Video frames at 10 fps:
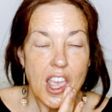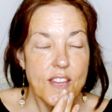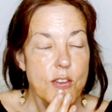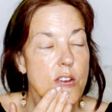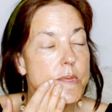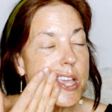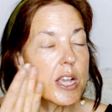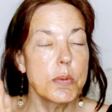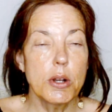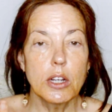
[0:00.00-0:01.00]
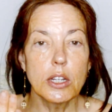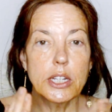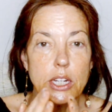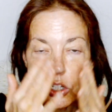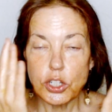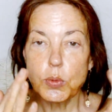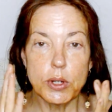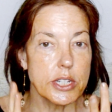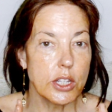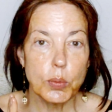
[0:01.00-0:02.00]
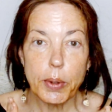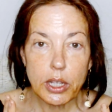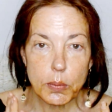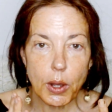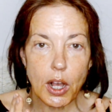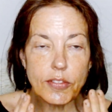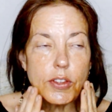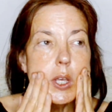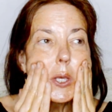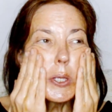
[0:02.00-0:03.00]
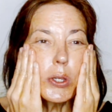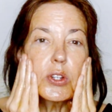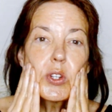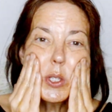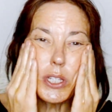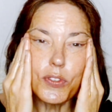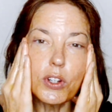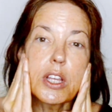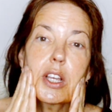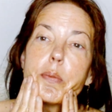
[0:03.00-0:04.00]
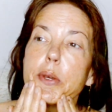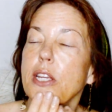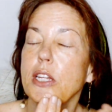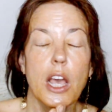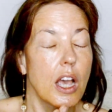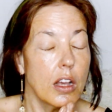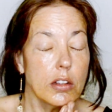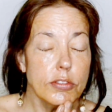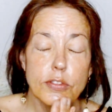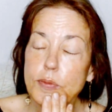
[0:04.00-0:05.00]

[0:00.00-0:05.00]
If you have makeup on and you just want to take your makeup off, you could do this for like a minute and a half.